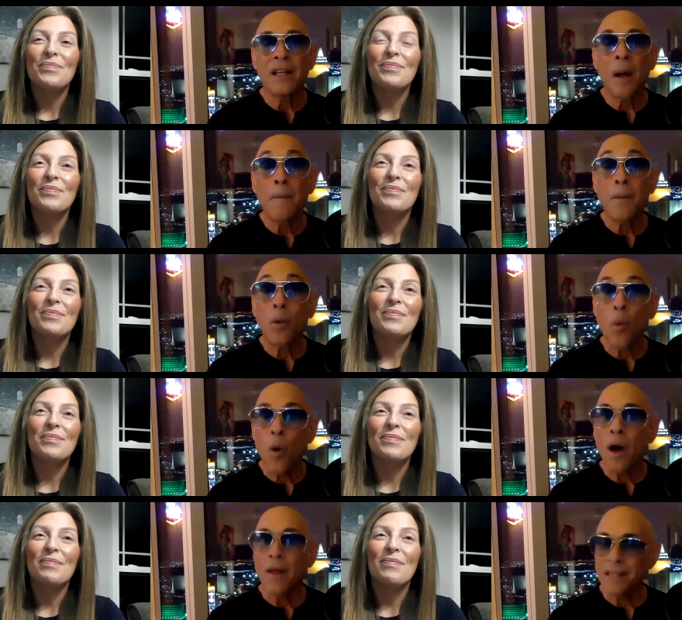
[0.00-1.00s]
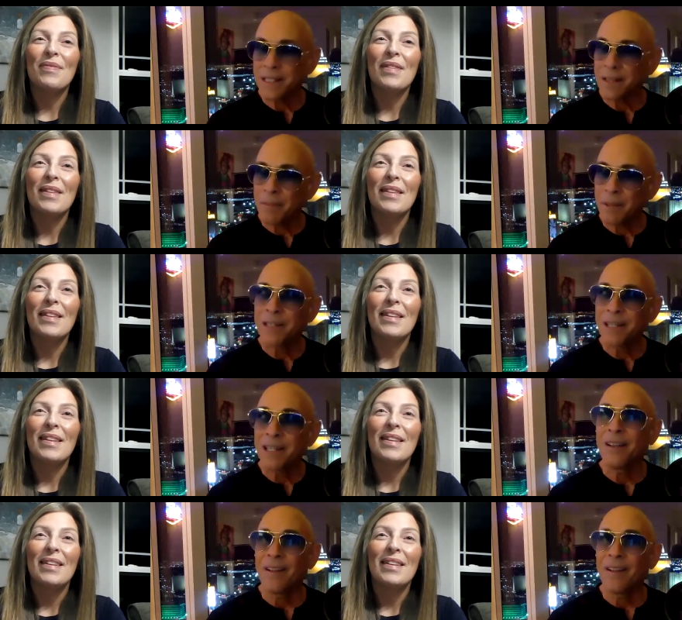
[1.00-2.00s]
Speaker 1: number one. This is a big
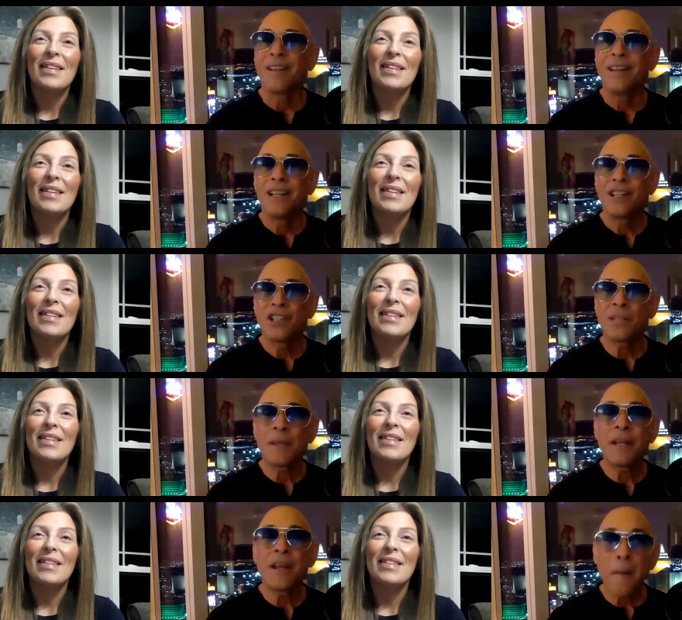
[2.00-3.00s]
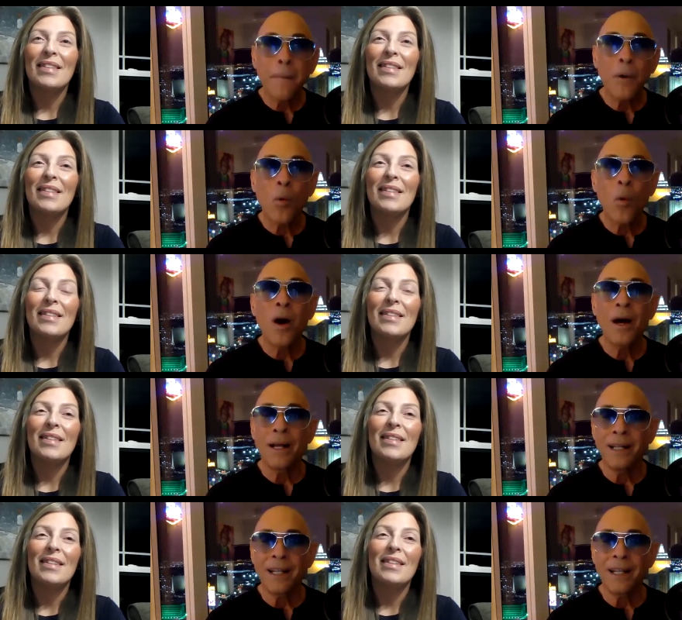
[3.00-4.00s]
deal. She's been number
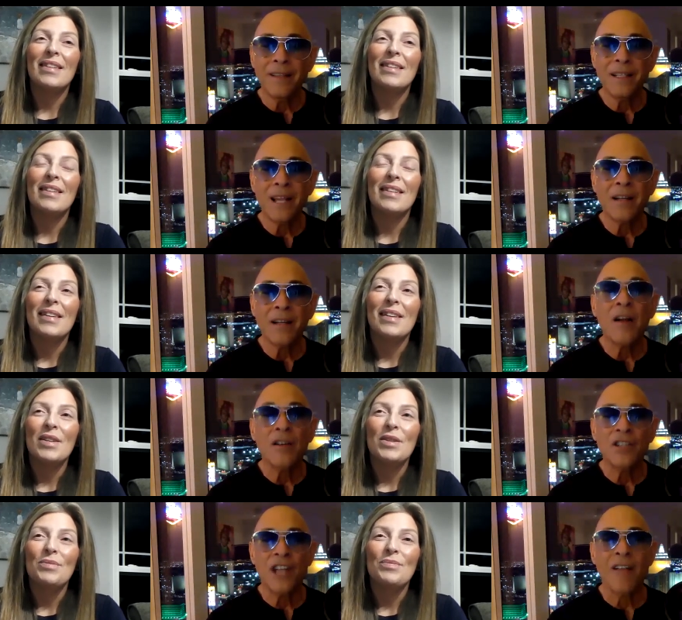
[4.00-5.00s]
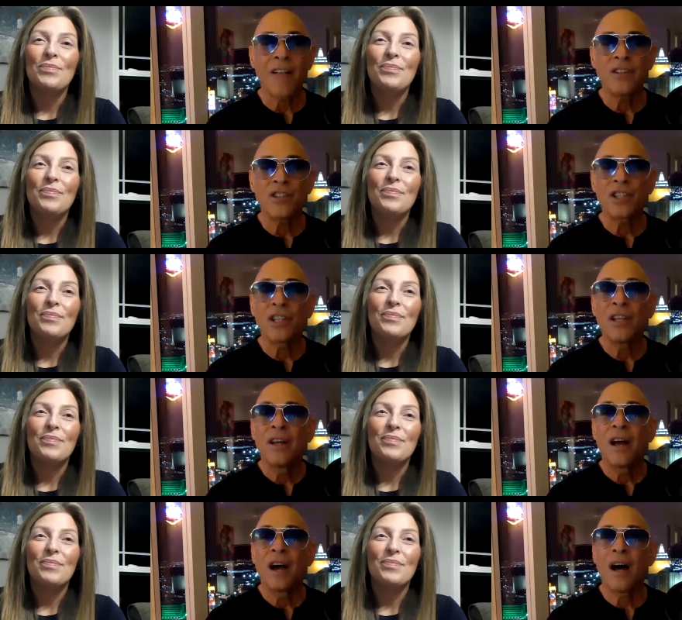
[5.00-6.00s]
one in the 10 card challenge
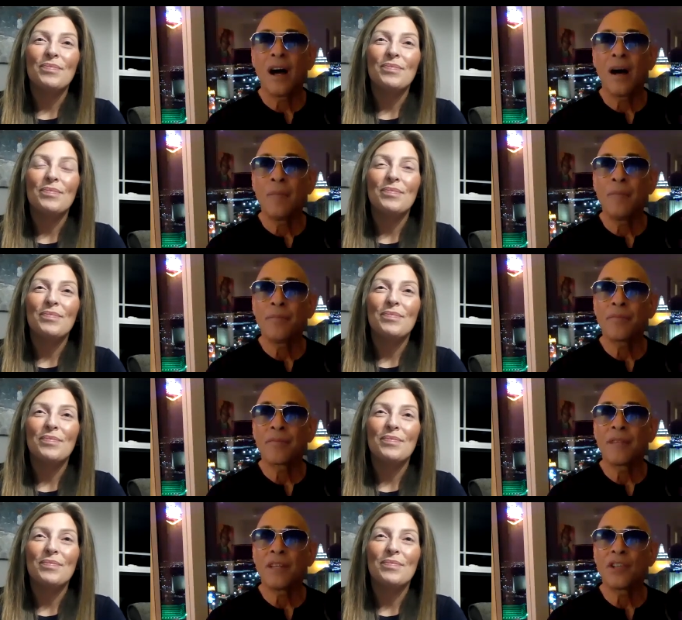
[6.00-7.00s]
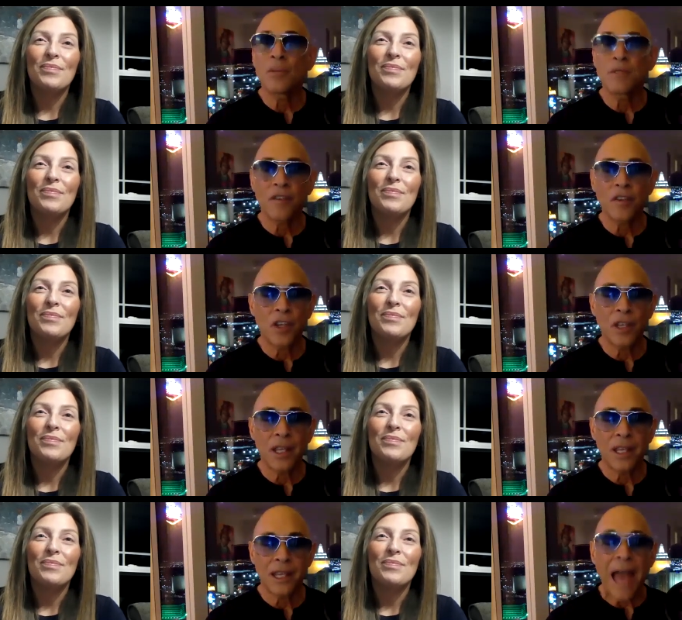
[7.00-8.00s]
um, in terms of
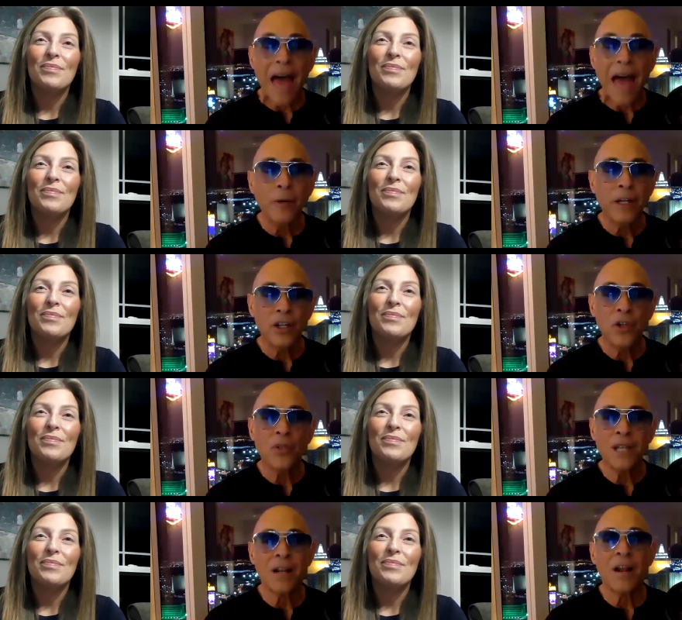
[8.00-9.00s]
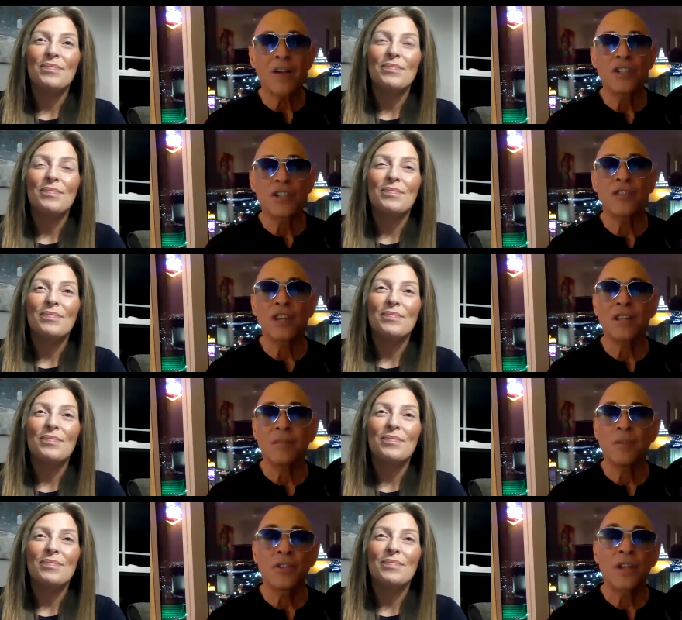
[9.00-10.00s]
gathering new 10 card challenge
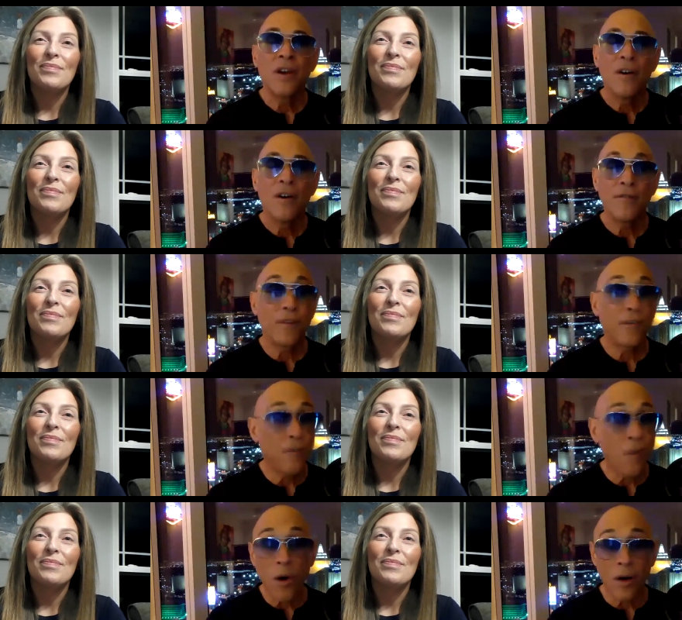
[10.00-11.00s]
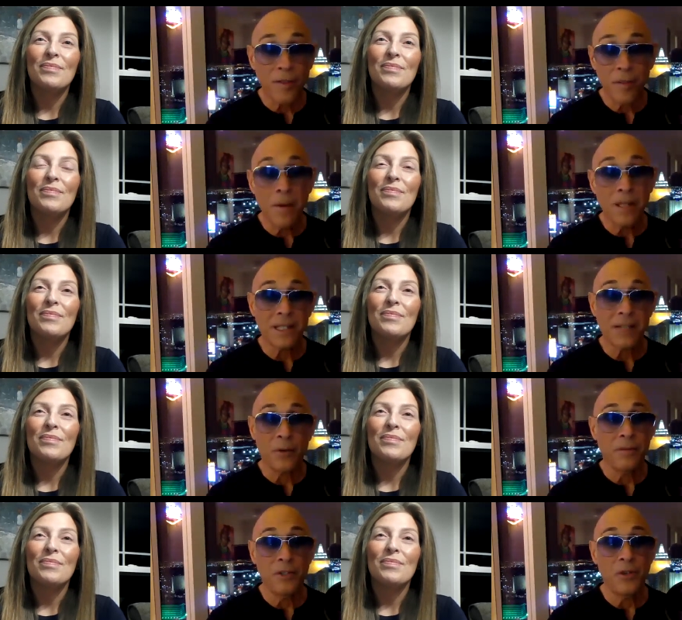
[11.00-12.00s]
customers for four of the months that
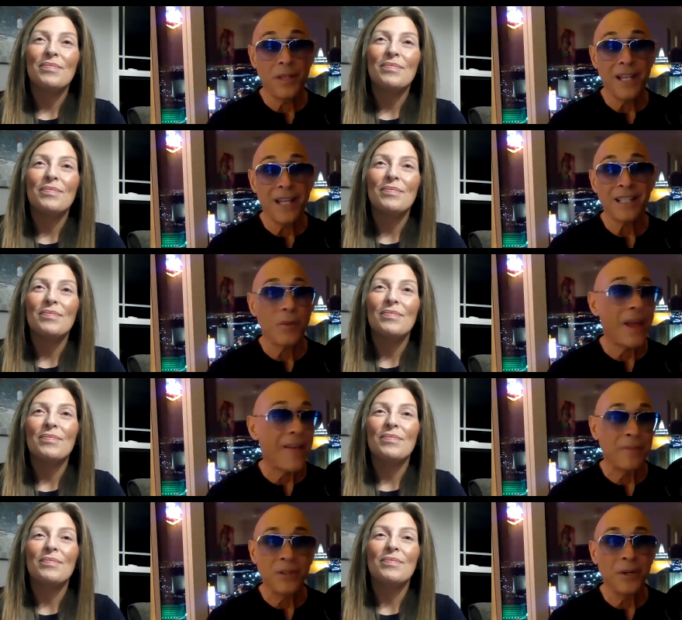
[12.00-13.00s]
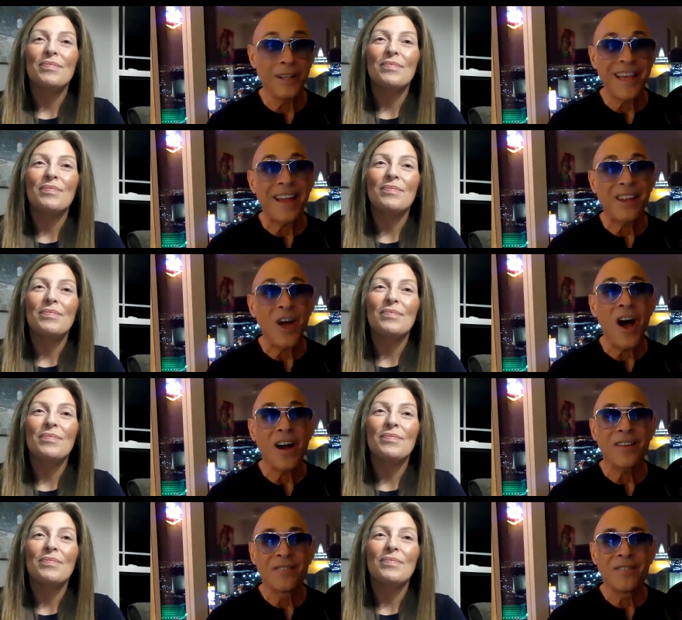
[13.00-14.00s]
we've been doing this. And we haven't been doing it that long.